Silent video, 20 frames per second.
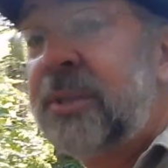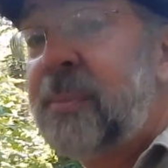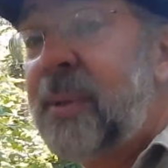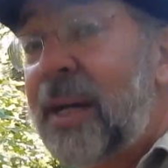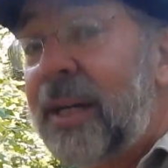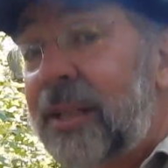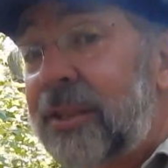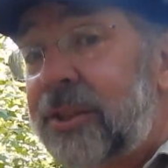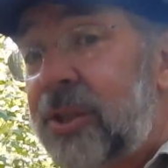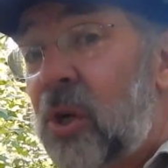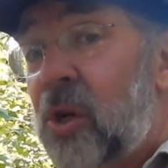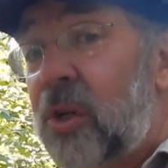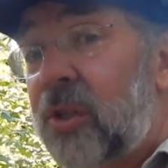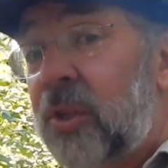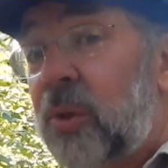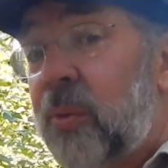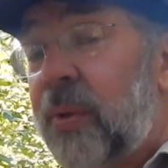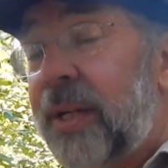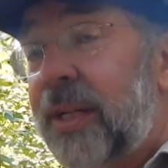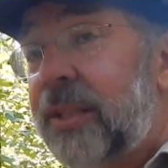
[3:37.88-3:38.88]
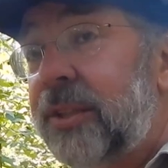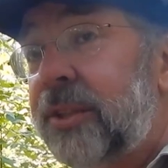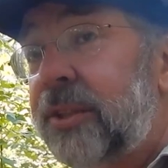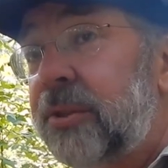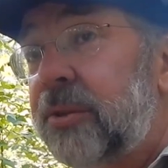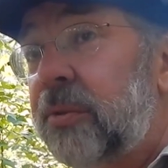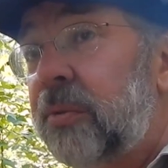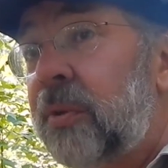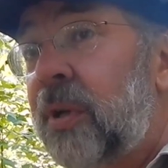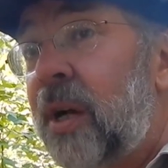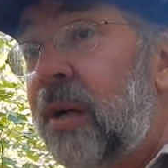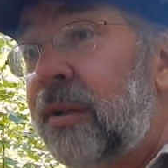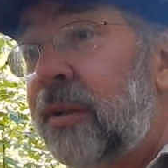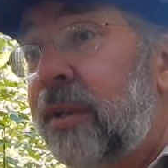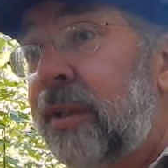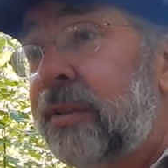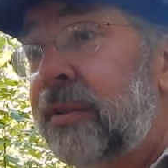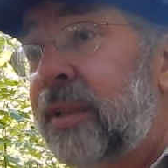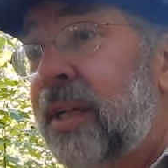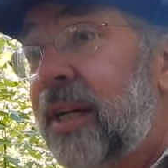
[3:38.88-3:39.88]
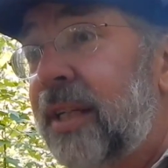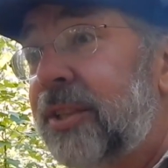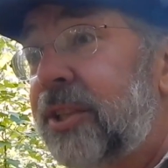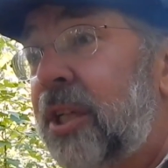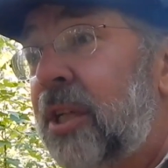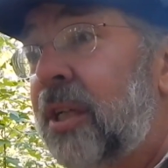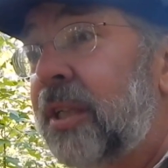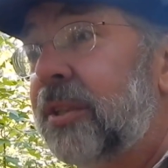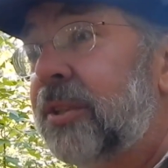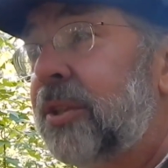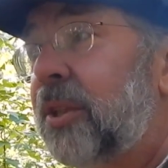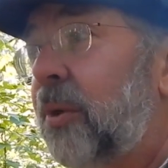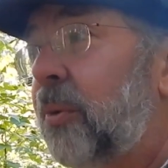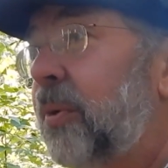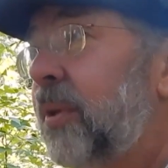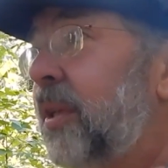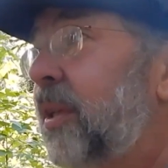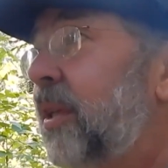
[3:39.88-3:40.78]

miles all the way to Carter Notch Hut, so